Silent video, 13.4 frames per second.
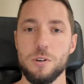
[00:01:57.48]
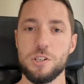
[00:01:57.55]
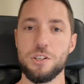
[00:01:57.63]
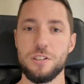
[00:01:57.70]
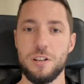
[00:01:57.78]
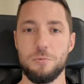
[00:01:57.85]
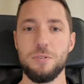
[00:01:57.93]

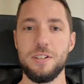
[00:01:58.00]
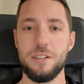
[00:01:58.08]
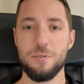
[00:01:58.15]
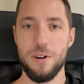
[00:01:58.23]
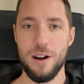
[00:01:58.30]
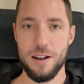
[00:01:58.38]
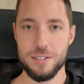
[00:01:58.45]
question that we
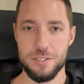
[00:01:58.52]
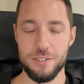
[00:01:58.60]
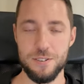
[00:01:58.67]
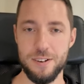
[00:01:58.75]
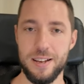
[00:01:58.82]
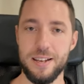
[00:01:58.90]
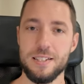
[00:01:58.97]
need to
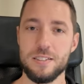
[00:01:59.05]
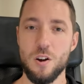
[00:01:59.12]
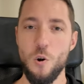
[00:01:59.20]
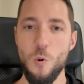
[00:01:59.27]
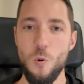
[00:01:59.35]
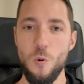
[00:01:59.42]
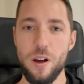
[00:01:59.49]
answer is,
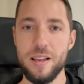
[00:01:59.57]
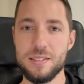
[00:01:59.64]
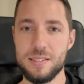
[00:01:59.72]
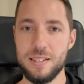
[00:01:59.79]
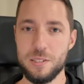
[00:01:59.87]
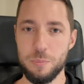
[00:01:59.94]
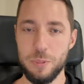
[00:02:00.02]
who
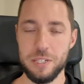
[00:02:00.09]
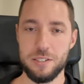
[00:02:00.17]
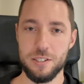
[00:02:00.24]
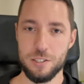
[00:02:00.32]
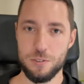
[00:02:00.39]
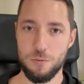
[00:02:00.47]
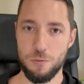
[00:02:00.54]
is this
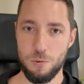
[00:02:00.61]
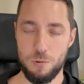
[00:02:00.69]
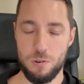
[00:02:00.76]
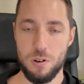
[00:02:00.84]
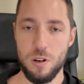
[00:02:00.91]
business for?